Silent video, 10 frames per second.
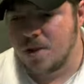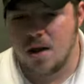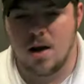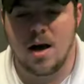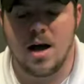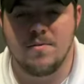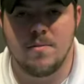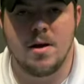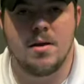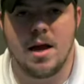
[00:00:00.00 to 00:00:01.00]
Uh, I
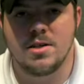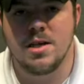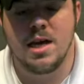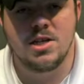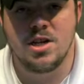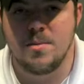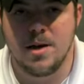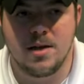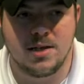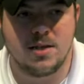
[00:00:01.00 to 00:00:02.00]
actually H.J.
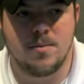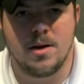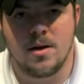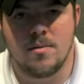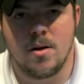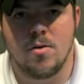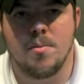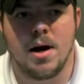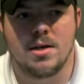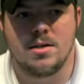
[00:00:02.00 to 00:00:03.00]
Bailey sent me a, a, whole
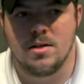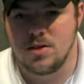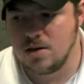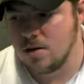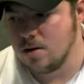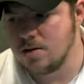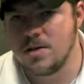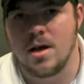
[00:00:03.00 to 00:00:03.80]
box of these cigars,